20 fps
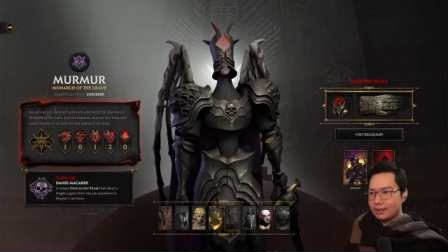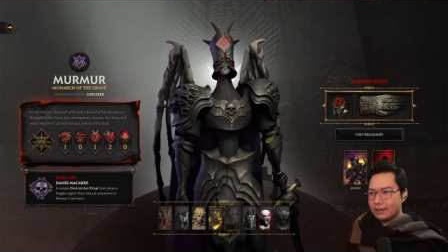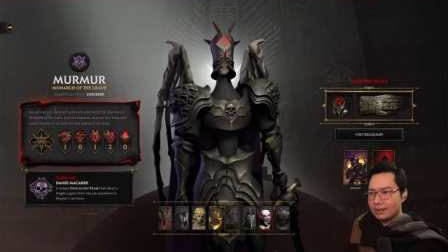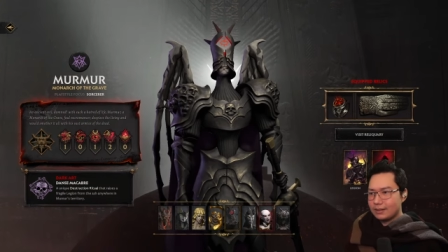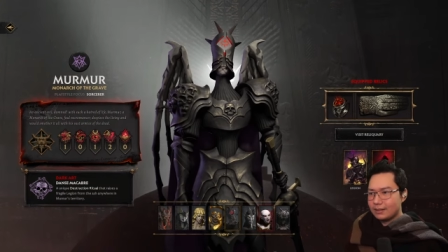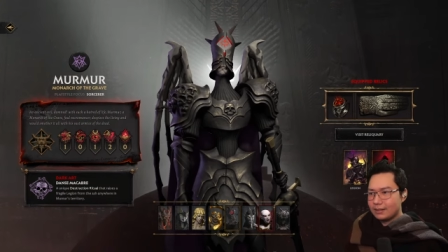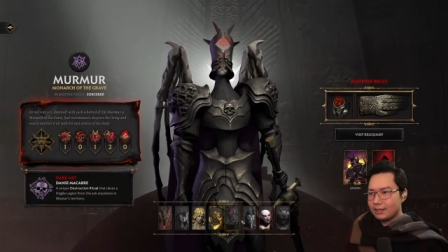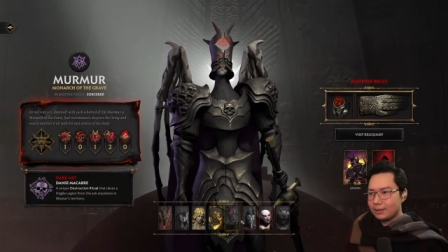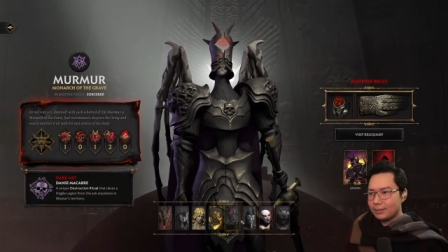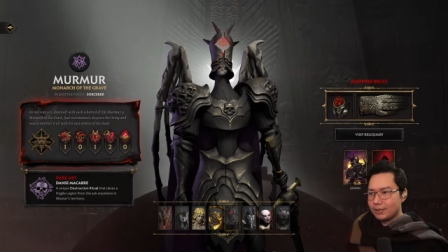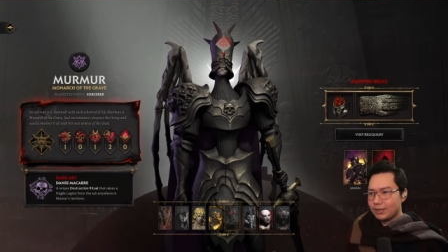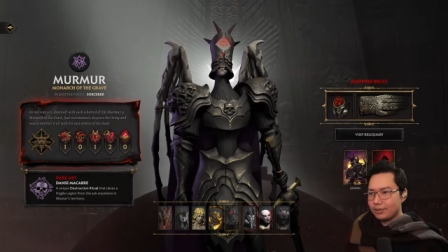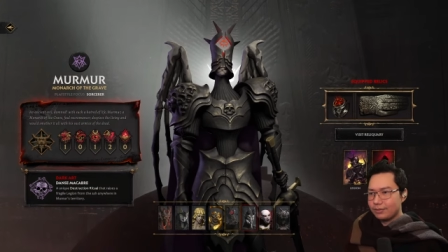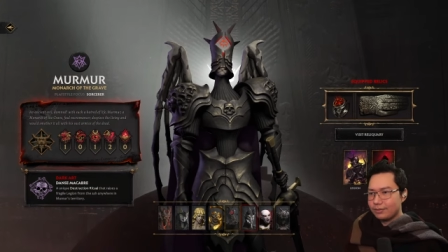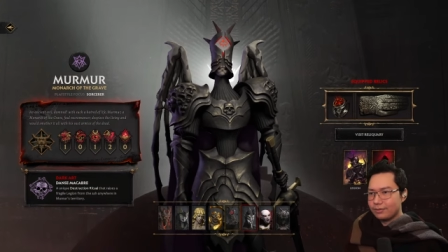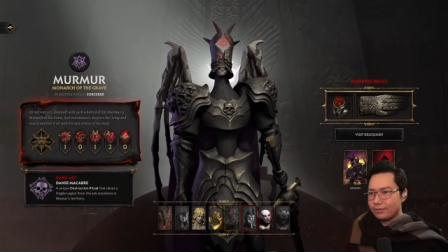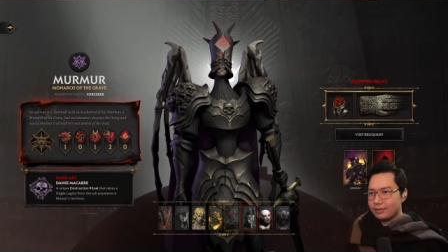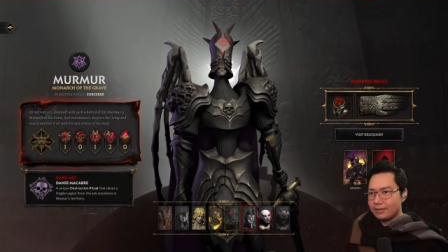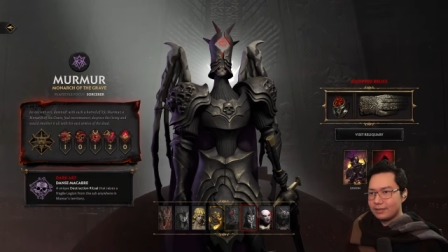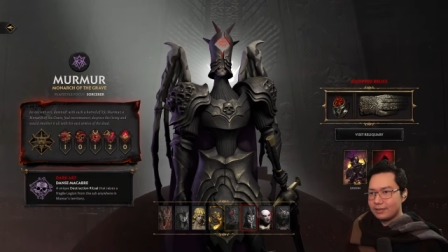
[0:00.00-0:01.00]
in terms of
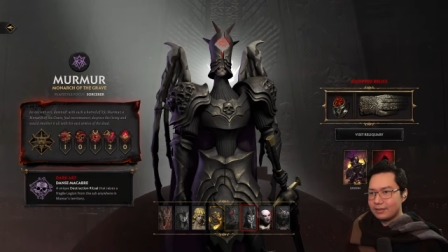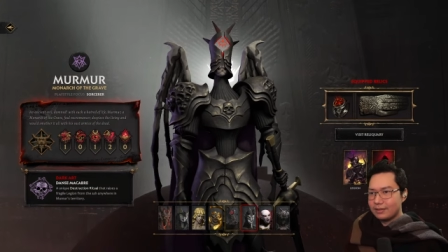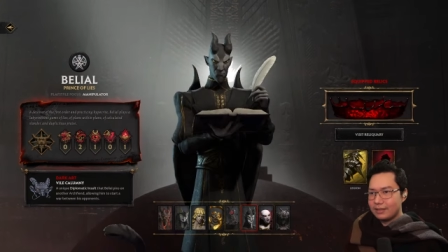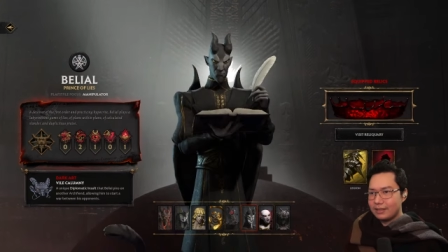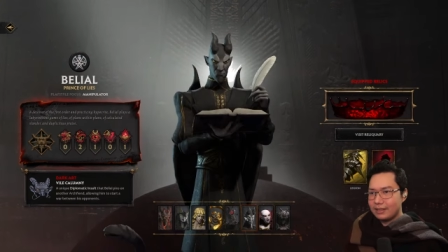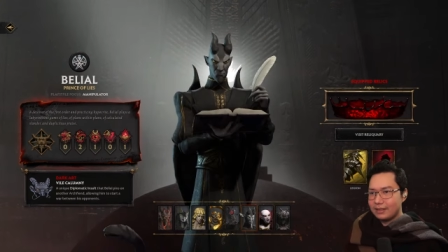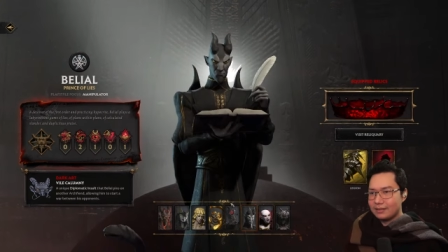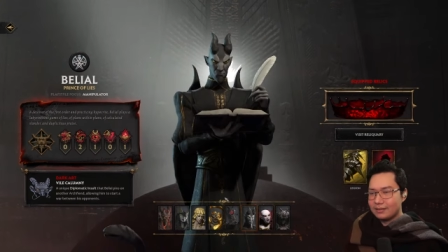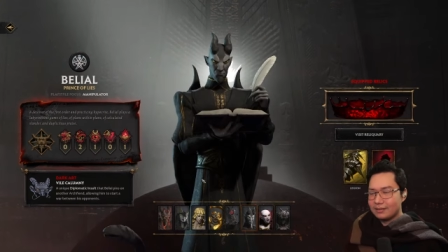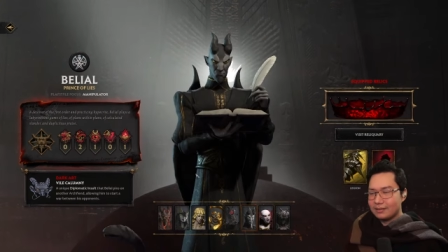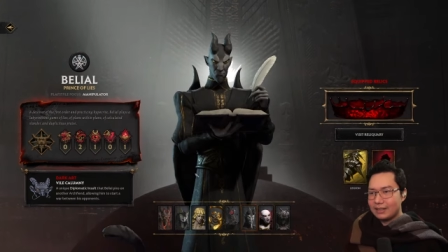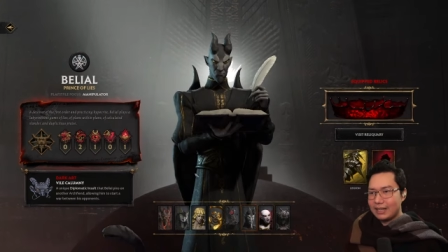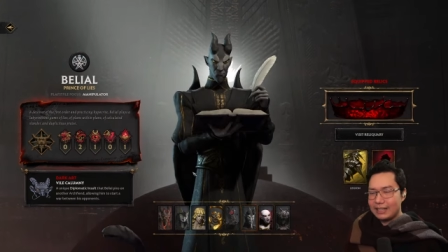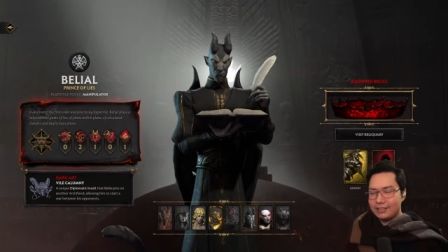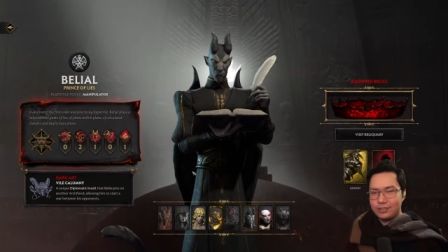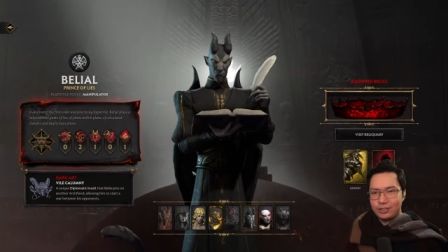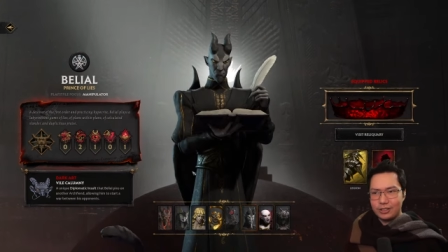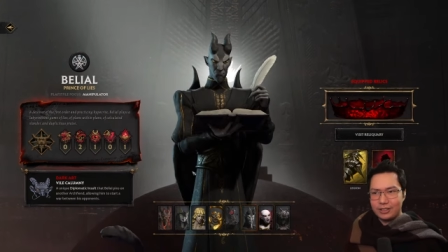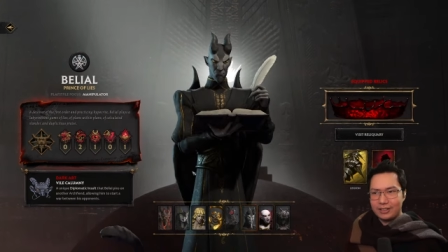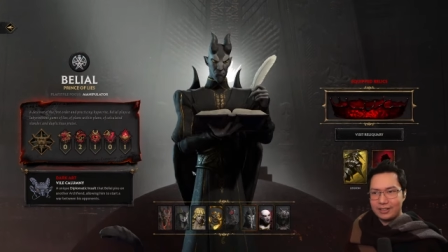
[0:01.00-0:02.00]
th
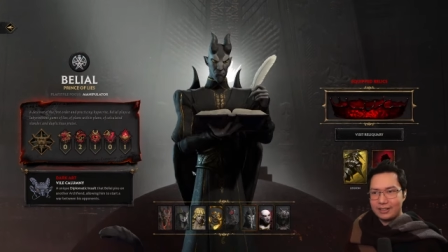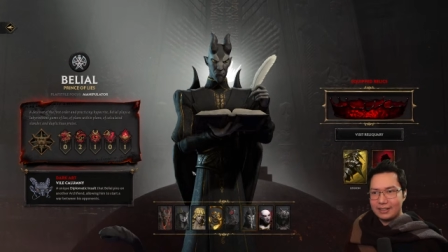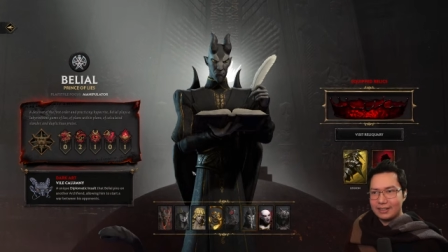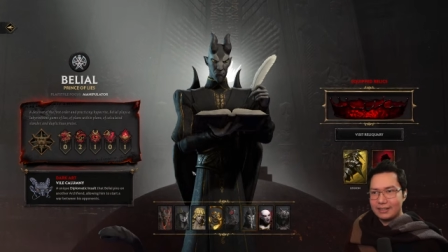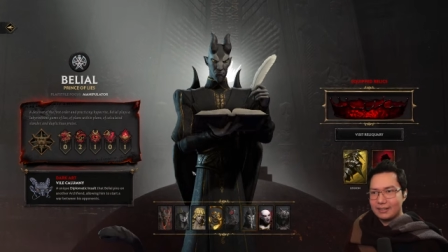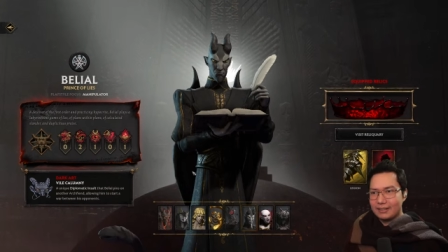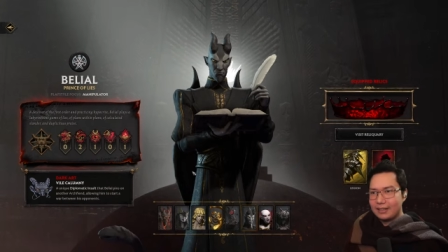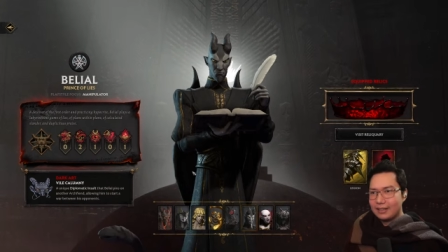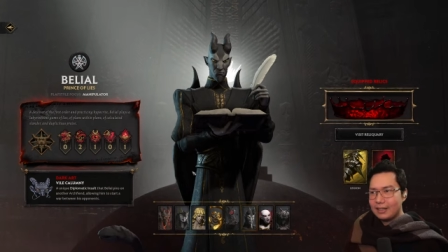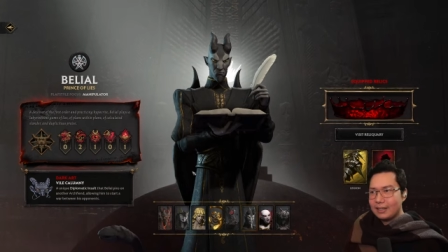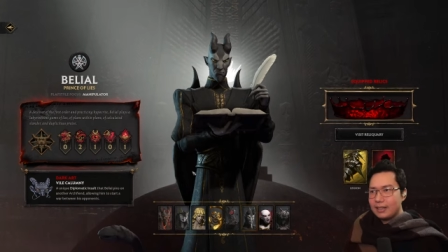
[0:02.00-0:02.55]
that sort of thing.